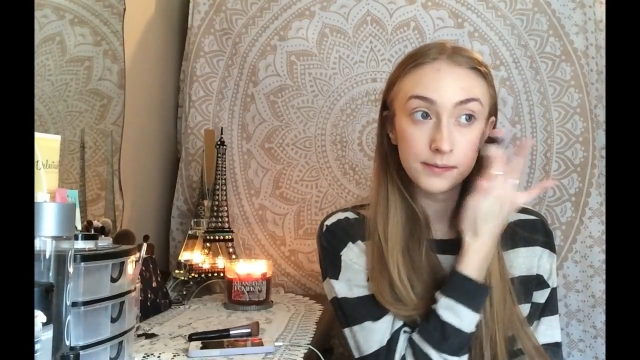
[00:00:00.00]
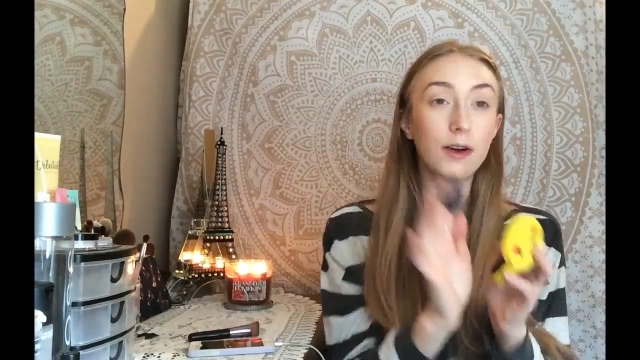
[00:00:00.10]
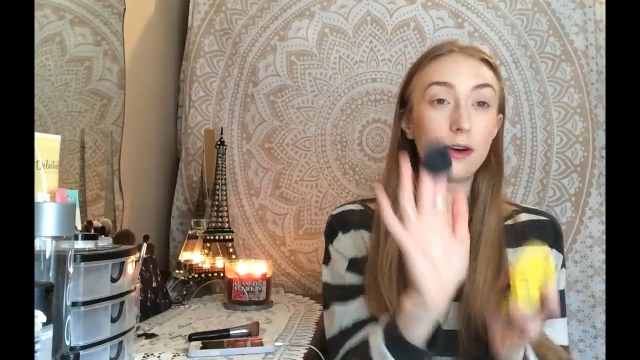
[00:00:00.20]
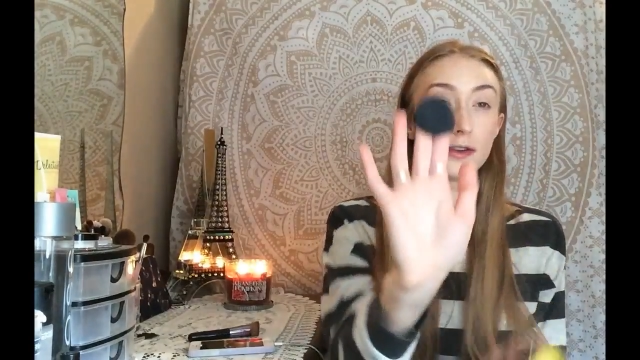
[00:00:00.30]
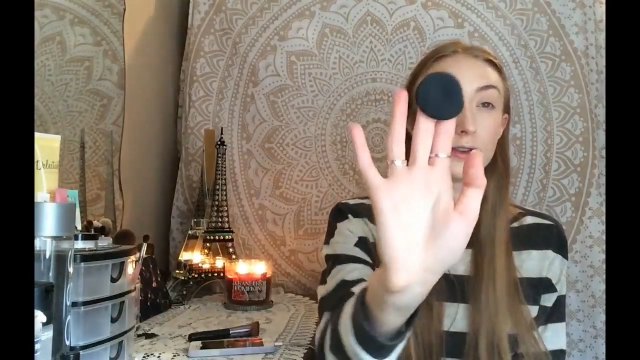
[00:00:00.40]

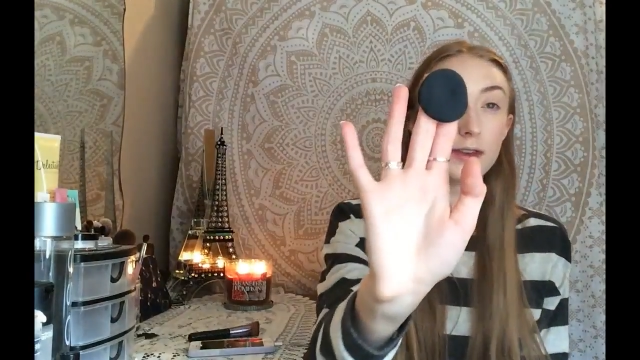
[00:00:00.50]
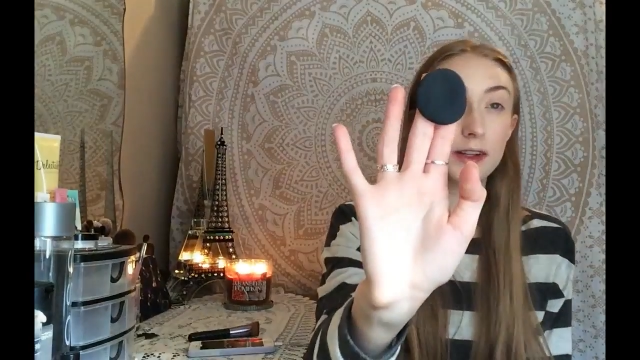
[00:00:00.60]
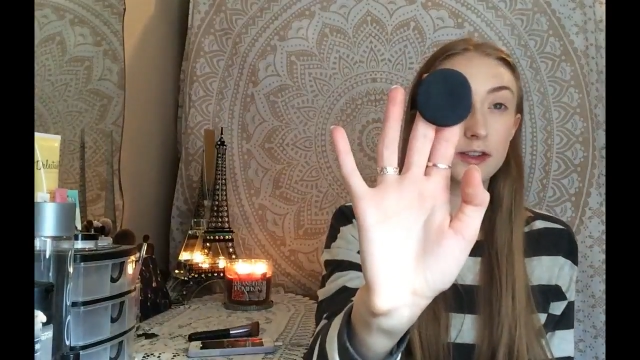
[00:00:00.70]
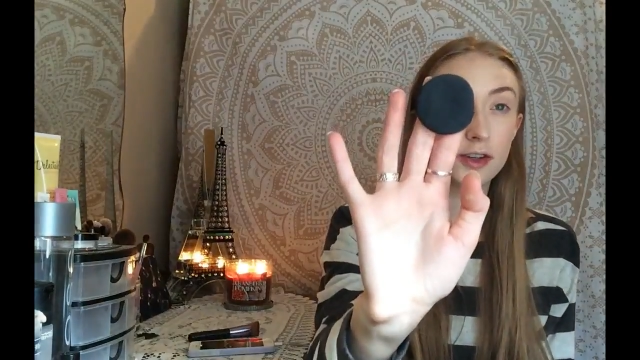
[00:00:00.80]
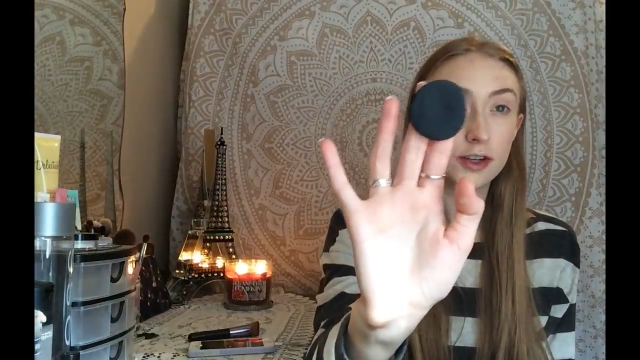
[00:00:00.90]
And also,
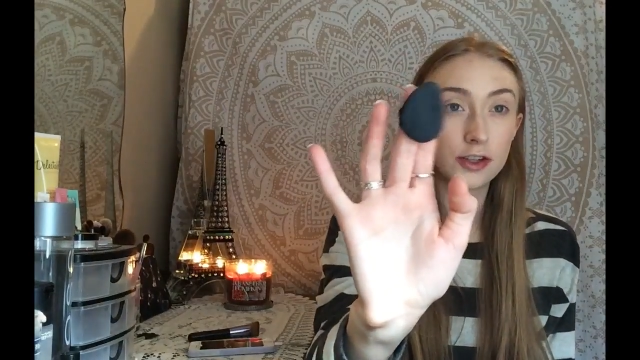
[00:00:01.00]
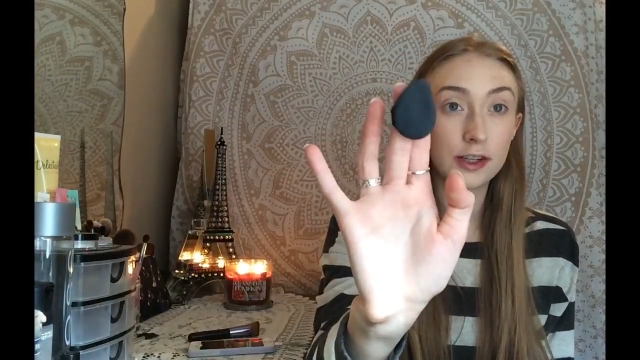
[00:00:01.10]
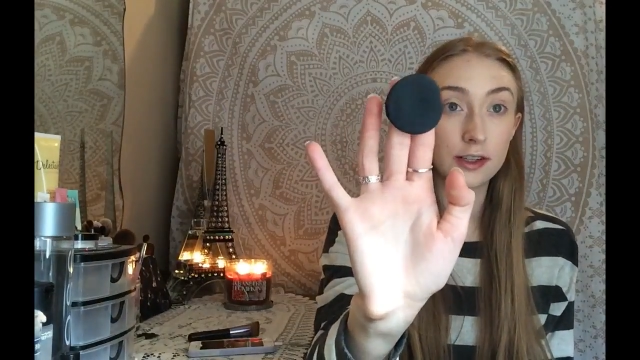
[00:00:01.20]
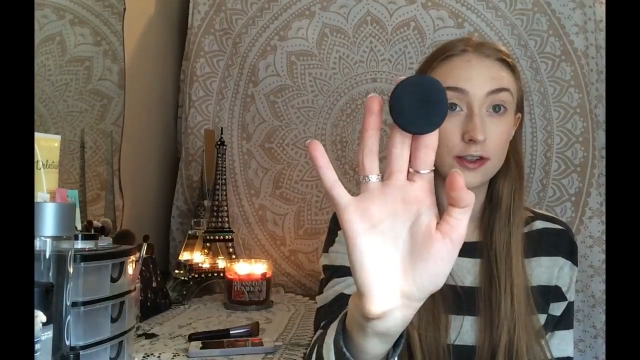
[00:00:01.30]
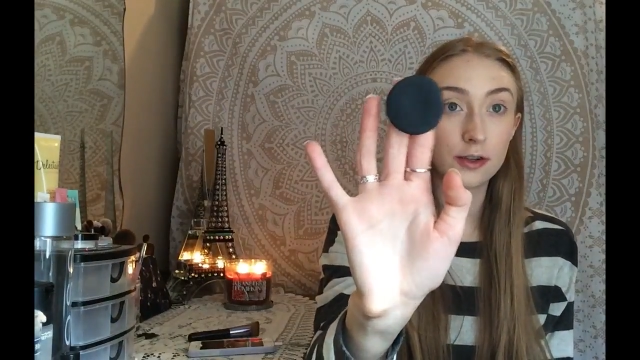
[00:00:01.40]
this
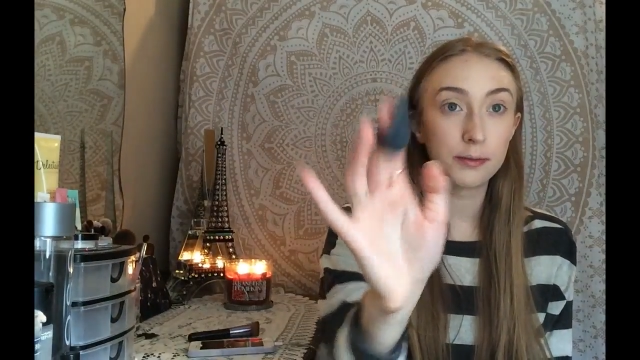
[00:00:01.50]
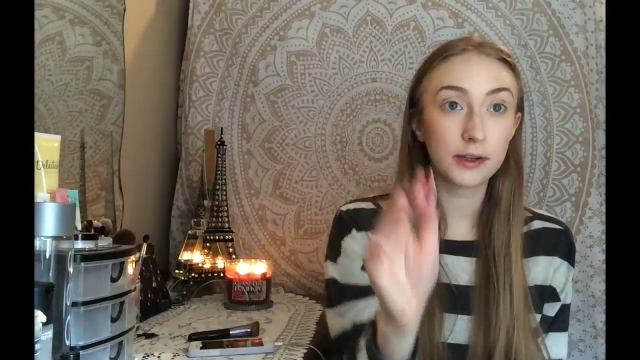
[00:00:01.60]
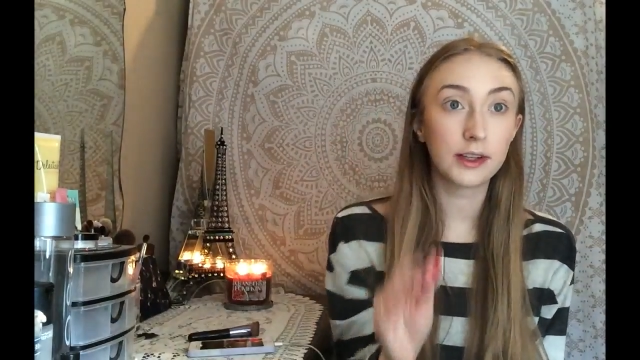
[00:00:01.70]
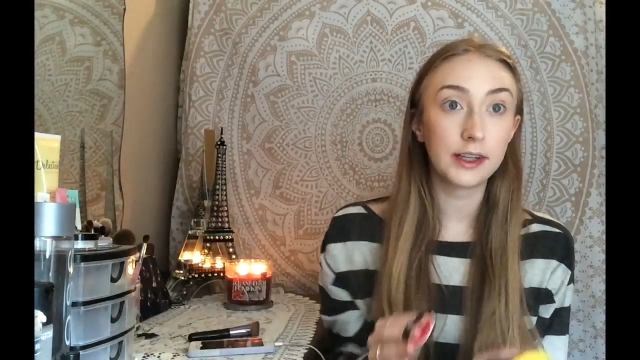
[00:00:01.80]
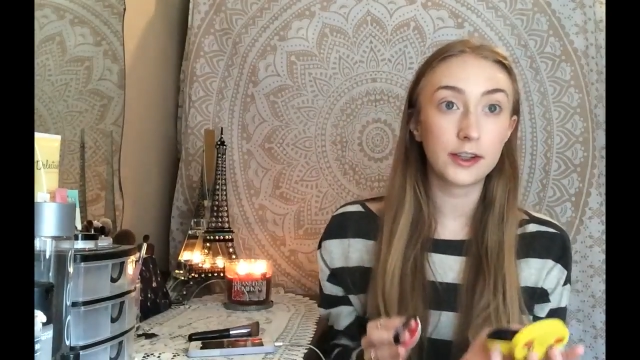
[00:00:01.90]
cushion is
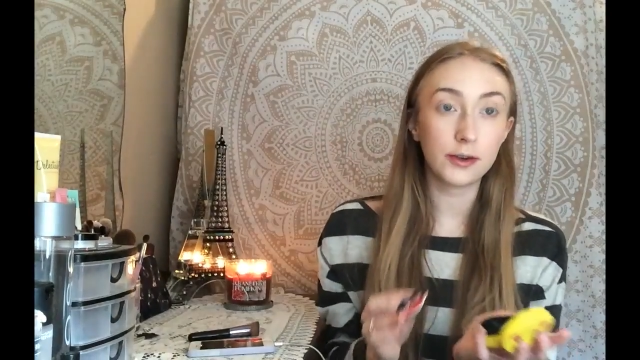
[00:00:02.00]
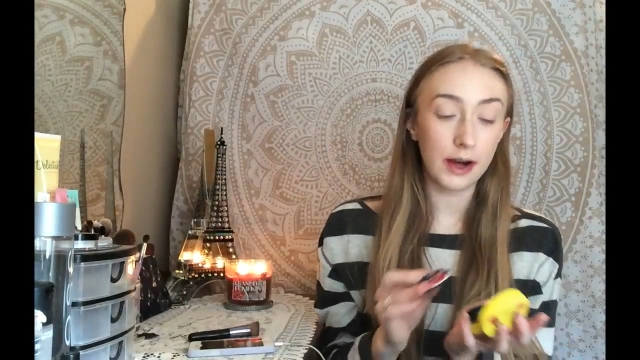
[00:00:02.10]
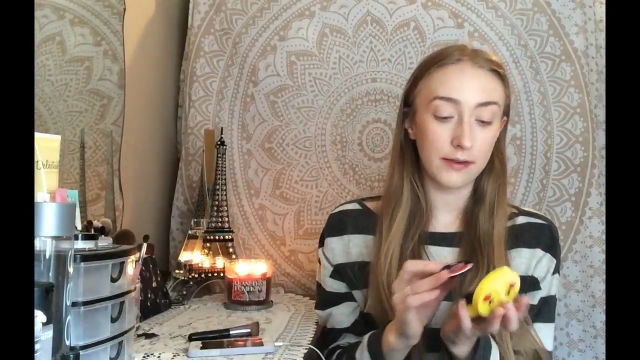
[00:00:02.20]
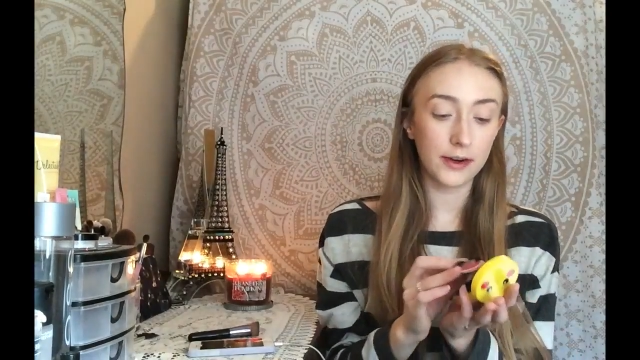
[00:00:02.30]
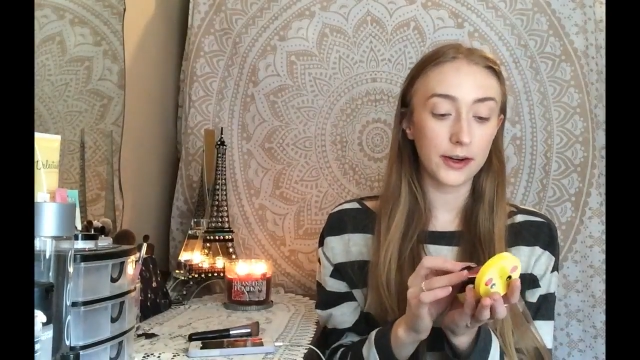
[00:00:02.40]
super clean too
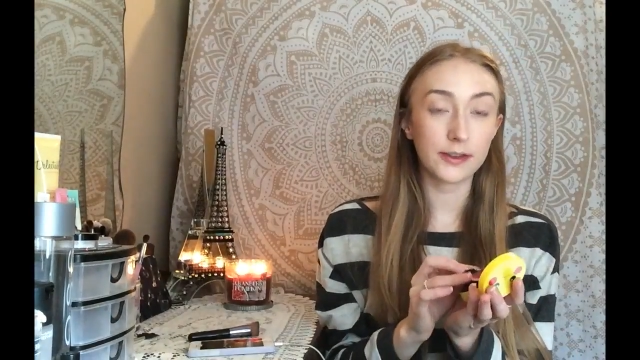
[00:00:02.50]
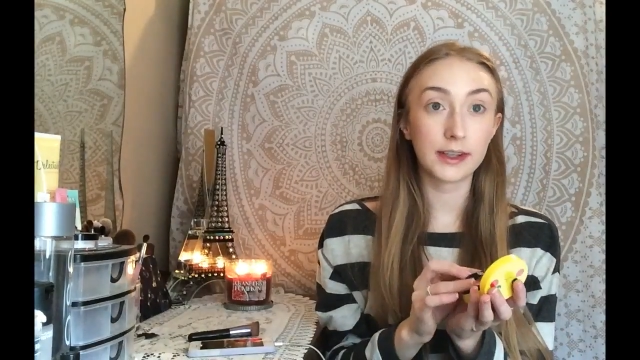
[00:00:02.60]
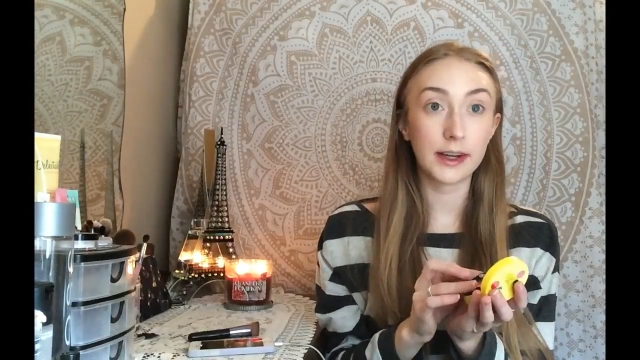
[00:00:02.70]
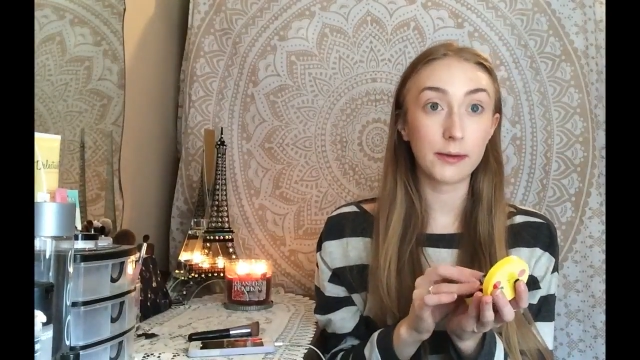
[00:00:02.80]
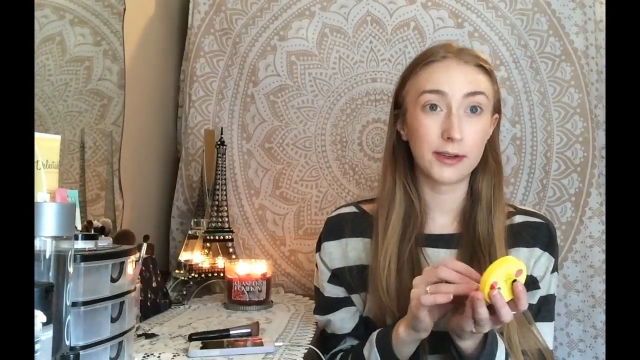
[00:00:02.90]
after
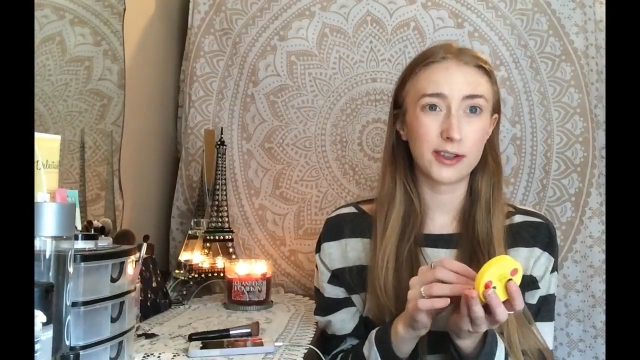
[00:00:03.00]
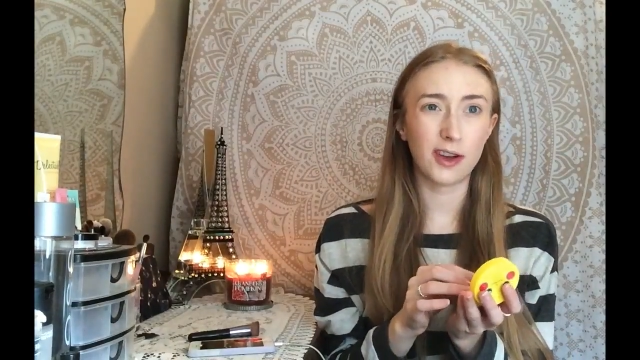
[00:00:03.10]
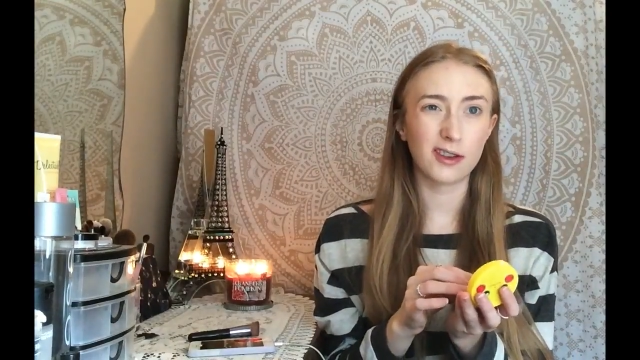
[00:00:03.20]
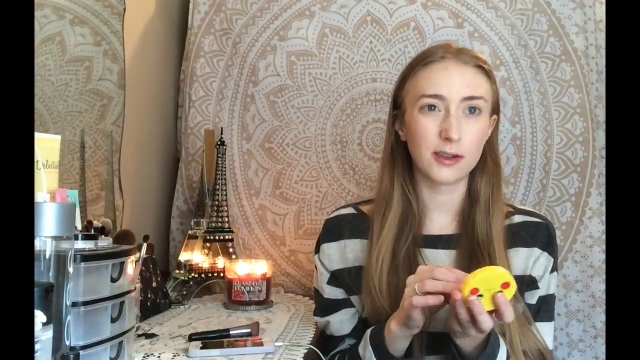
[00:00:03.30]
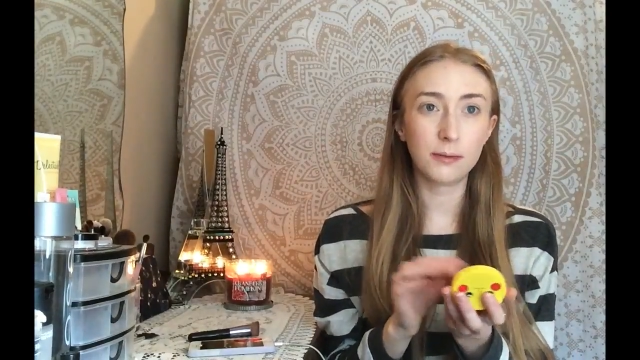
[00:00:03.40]
using it, which is
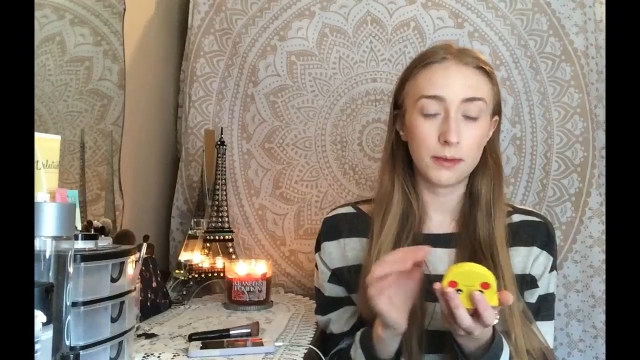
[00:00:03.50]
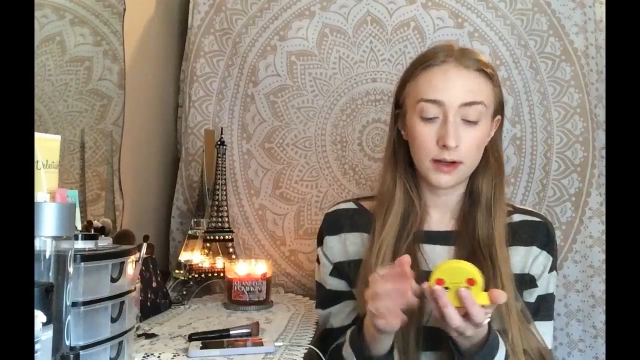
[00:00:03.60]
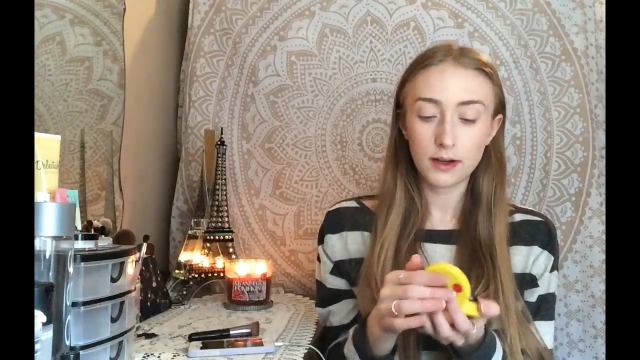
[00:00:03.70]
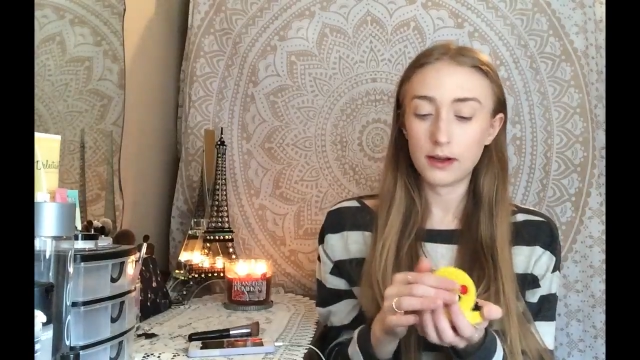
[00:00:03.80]
awesome.